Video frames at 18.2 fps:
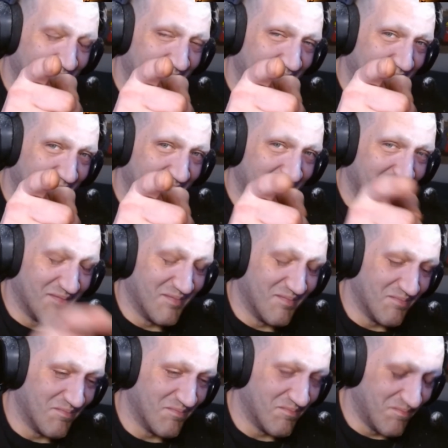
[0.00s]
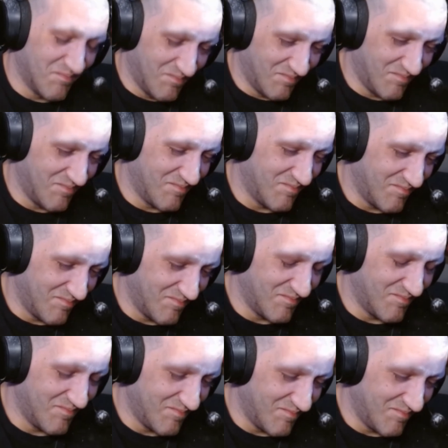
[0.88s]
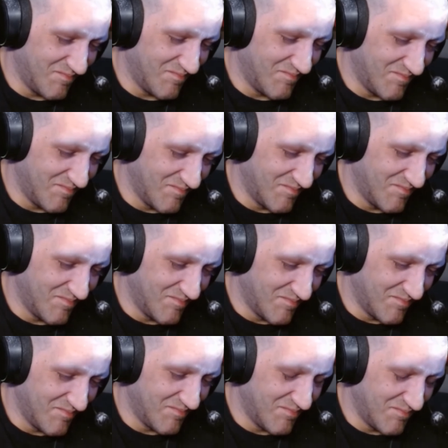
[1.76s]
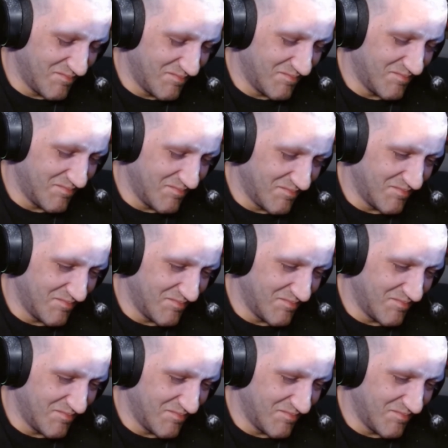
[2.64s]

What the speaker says: No one is speaking in this clip.